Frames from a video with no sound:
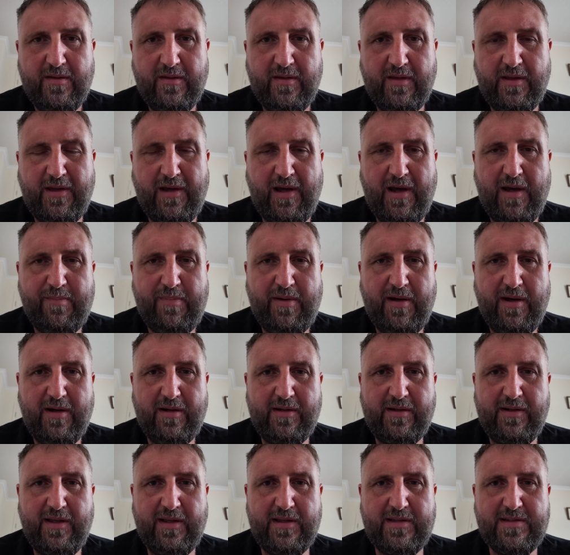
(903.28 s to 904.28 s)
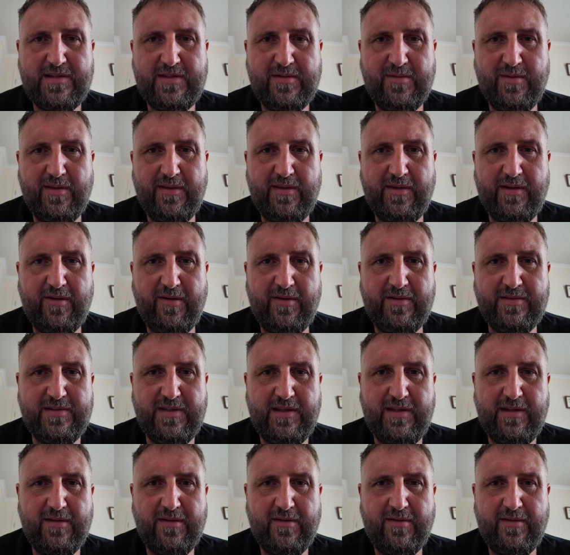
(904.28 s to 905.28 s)
The car parked next to it, the
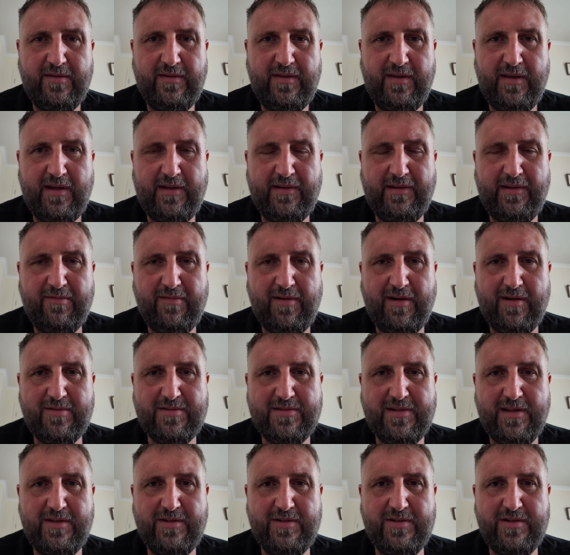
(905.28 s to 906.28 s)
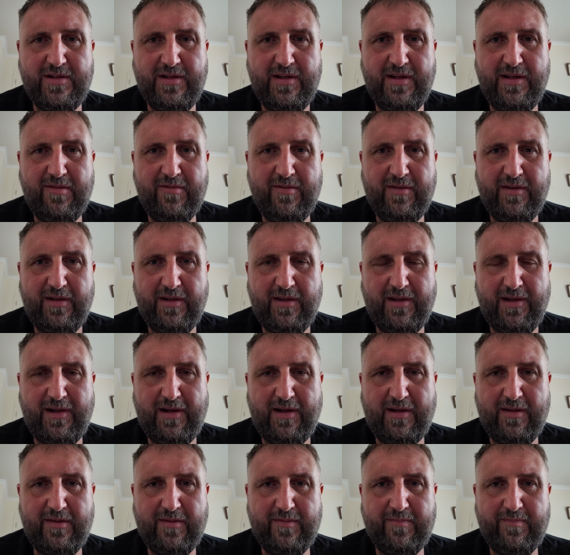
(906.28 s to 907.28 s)
1990 Andy Rouse engineering
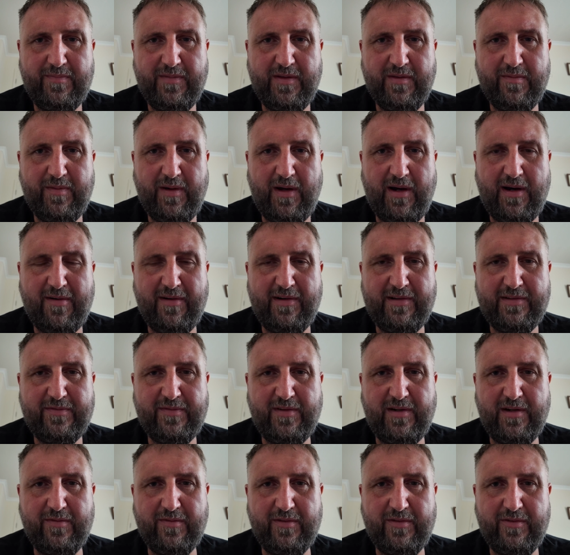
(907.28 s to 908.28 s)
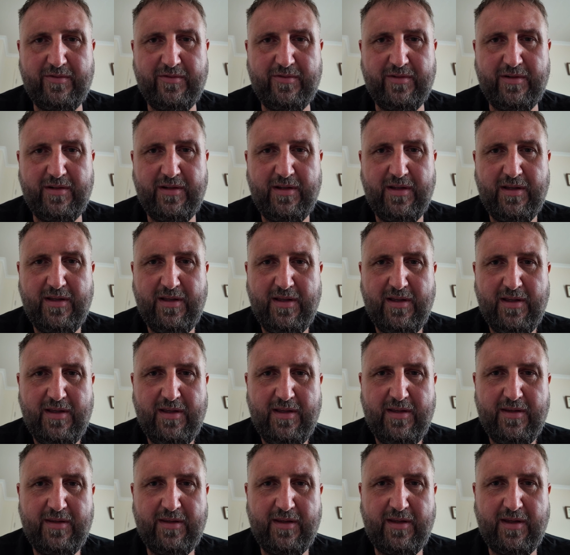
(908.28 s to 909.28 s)
car, the RS500,
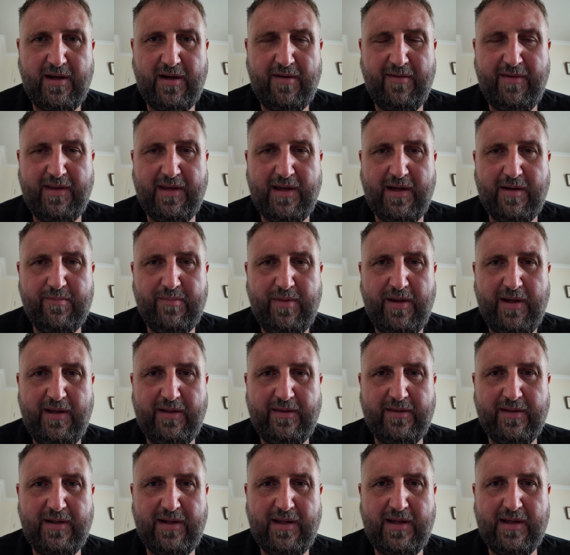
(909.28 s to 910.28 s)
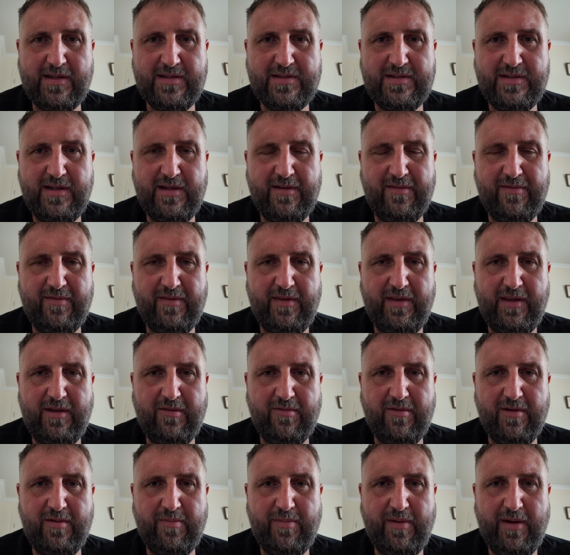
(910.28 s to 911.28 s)
the car he campaigned the last year of the
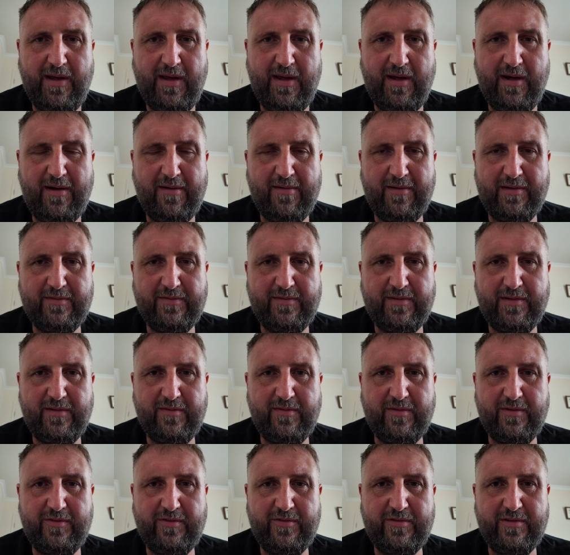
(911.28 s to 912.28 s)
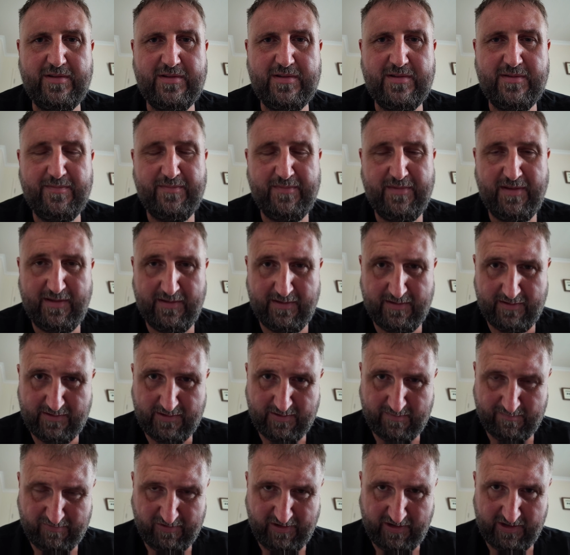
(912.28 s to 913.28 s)
Group A RS500s in
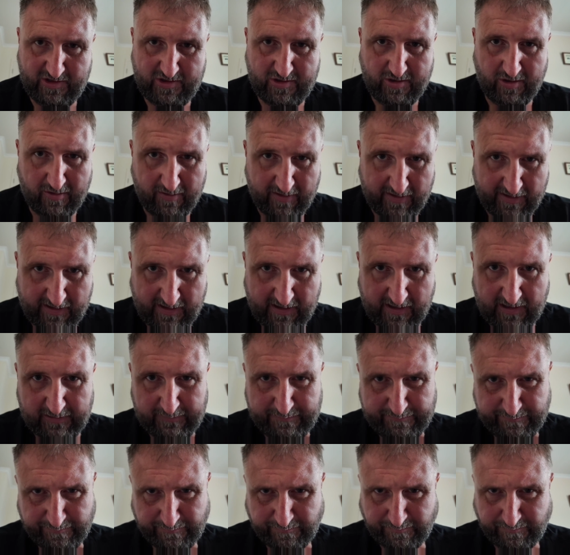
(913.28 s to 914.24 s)
the British touring car.